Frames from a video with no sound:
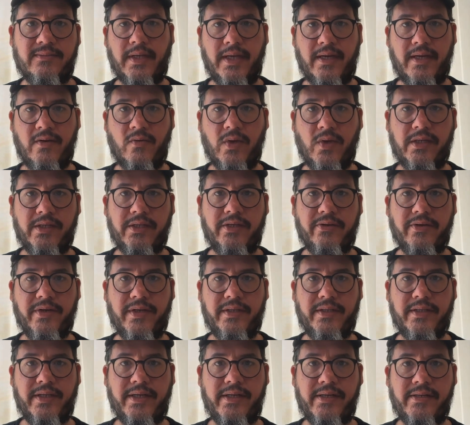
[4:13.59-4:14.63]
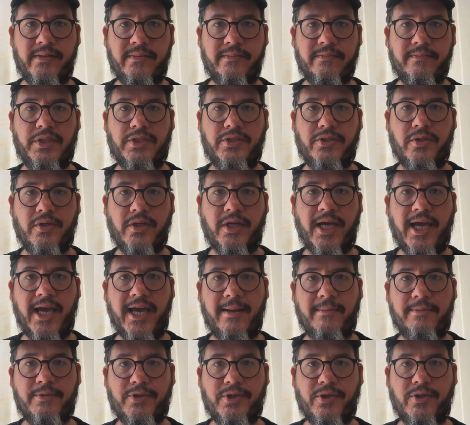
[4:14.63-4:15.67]
Now, while you're in there, be sure to
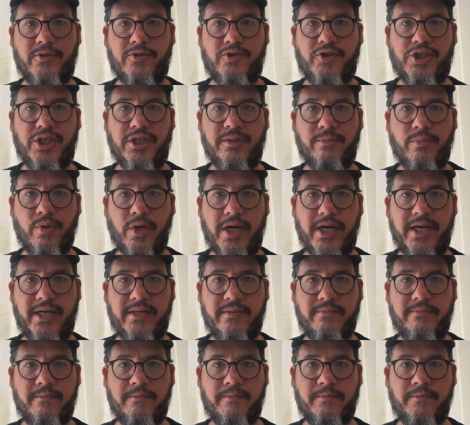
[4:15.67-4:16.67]
capture gbraid